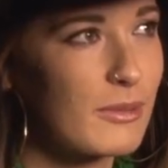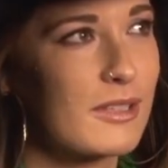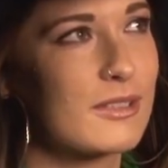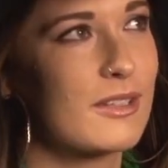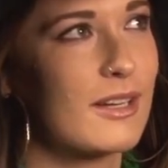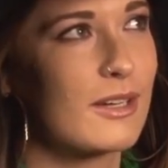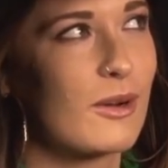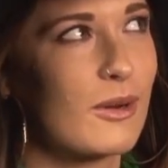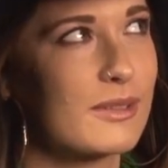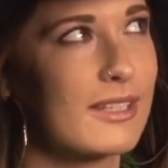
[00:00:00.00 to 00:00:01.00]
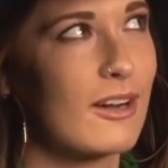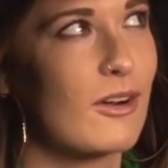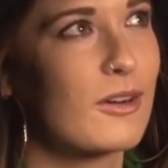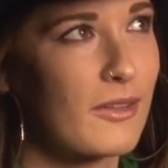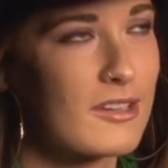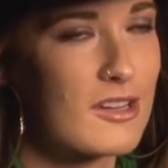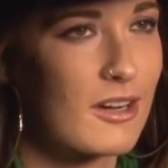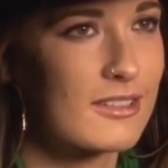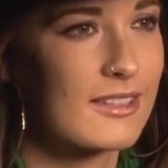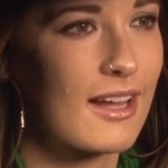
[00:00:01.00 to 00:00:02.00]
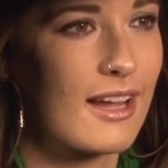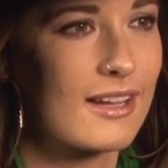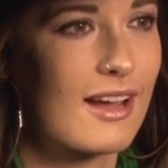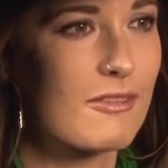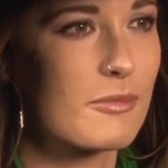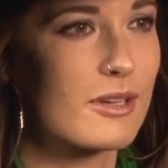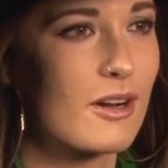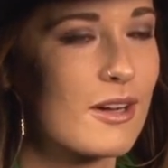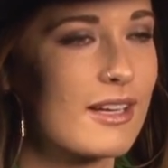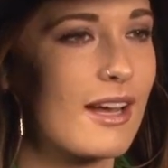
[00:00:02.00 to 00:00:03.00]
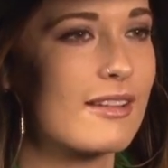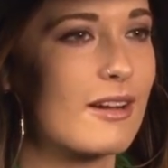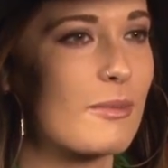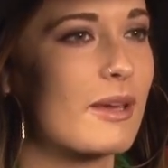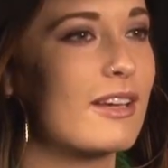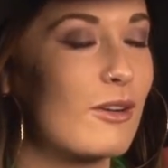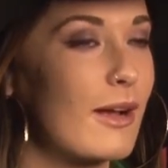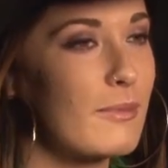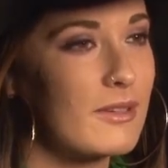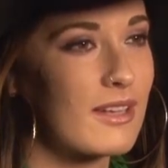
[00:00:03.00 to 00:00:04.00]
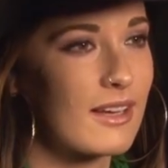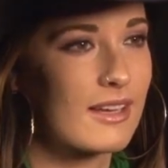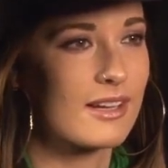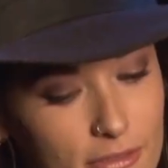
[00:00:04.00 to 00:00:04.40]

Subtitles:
but there's a lot of girls that aren't on the charts that haven't been heard yet that are making great music.